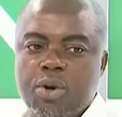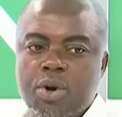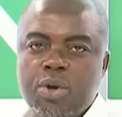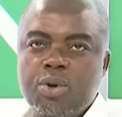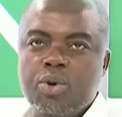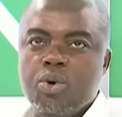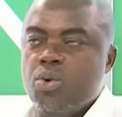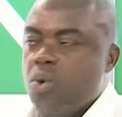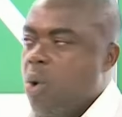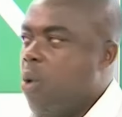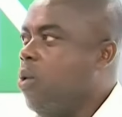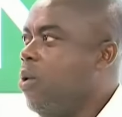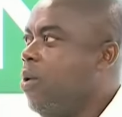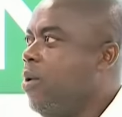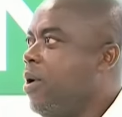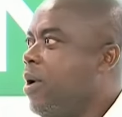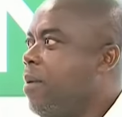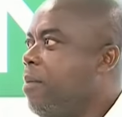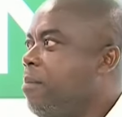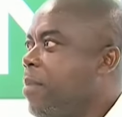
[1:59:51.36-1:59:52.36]
know,
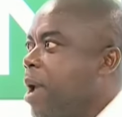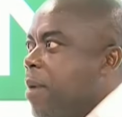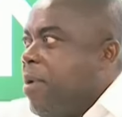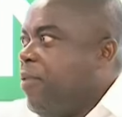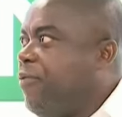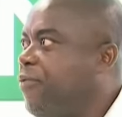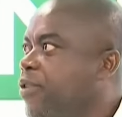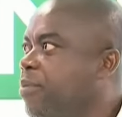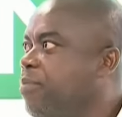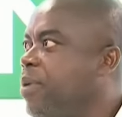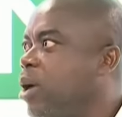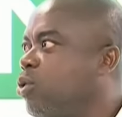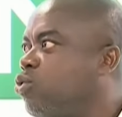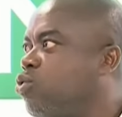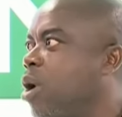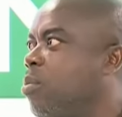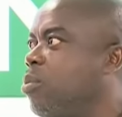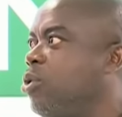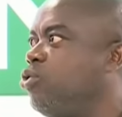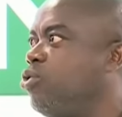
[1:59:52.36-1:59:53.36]
maybe free bread to a
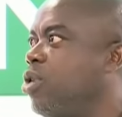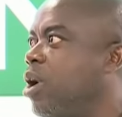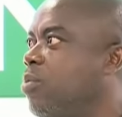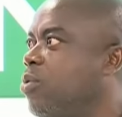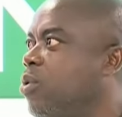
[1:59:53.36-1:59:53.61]
bush.